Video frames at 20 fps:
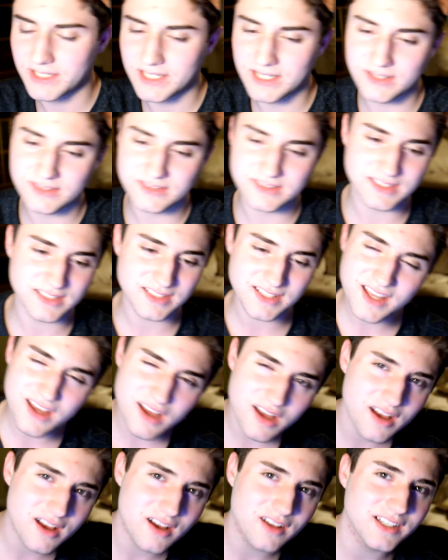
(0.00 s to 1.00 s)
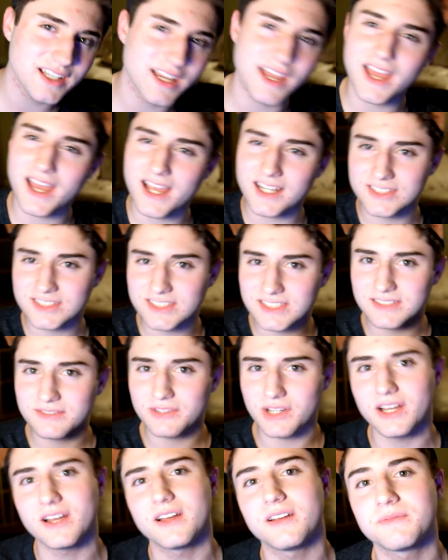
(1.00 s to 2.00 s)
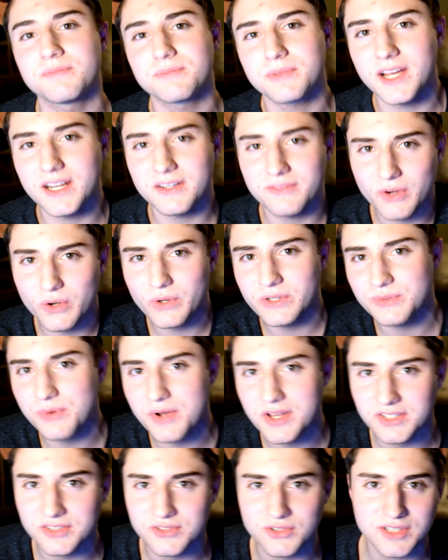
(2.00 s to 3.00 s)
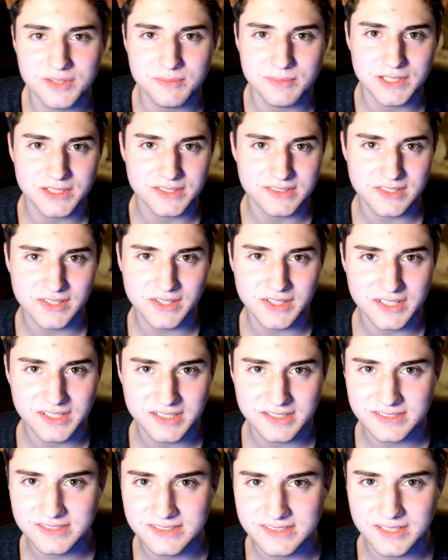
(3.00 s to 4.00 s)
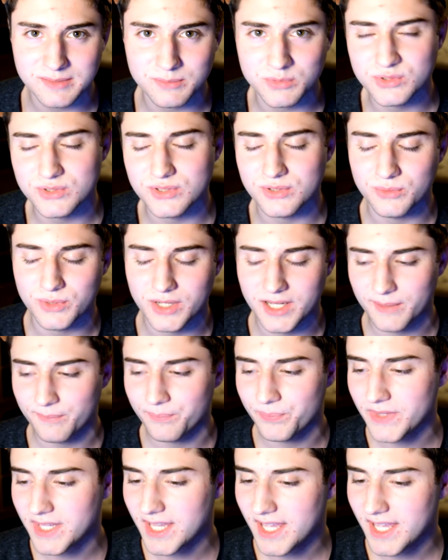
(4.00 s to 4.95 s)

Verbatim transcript: And I was like, no, like actually, uh, i kind of always wanted to join the military in some sort of way.